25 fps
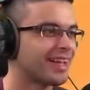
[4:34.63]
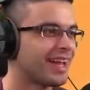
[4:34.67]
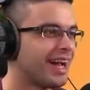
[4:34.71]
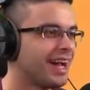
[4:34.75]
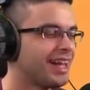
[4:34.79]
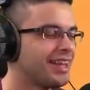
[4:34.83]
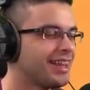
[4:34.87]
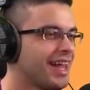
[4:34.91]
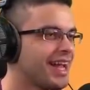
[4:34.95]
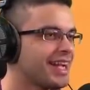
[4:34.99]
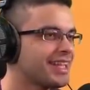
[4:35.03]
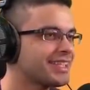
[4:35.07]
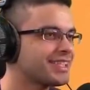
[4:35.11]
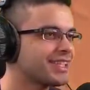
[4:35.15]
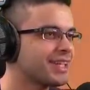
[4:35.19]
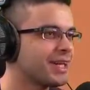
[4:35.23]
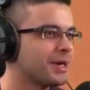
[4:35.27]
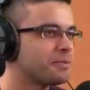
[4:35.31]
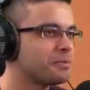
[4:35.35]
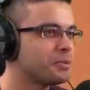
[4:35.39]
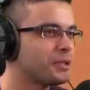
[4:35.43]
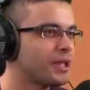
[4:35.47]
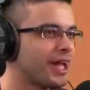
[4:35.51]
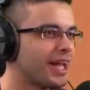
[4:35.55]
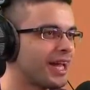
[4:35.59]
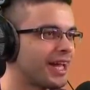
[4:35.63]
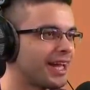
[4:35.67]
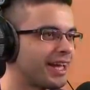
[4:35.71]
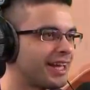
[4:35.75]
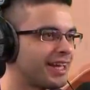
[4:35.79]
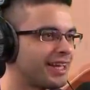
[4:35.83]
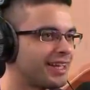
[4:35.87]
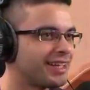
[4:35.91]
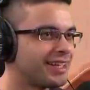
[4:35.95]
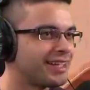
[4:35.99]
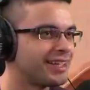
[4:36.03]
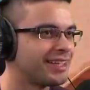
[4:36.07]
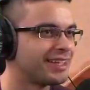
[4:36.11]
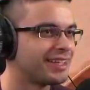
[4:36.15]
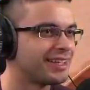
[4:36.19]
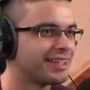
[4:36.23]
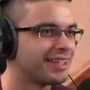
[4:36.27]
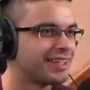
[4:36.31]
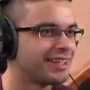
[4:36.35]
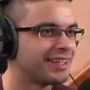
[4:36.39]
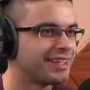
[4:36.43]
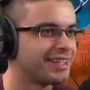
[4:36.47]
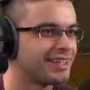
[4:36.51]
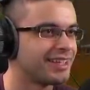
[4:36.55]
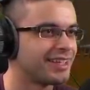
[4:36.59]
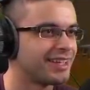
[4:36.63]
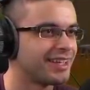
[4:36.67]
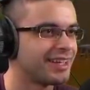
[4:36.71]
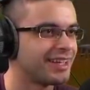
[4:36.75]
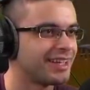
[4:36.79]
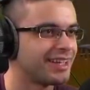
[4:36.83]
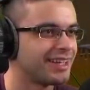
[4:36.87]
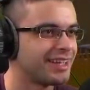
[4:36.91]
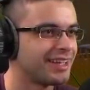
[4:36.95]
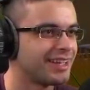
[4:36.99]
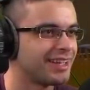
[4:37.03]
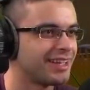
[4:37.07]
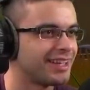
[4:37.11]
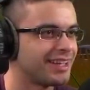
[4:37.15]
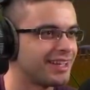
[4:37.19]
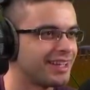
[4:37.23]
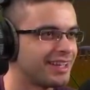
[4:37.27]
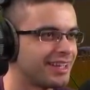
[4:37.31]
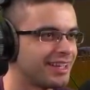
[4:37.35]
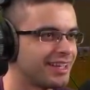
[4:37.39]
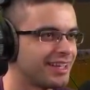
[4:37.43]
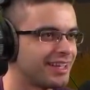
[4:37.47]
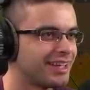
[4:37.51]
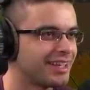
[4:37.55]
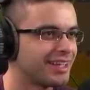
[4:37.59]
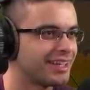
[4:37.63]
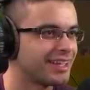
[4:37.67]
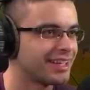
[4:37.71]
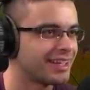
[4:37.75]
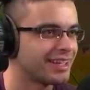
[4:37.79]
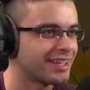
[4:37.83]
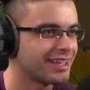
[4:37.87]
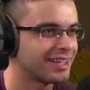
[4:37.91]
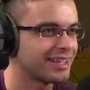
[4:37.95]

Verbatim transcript: Get Alexa, play. All right.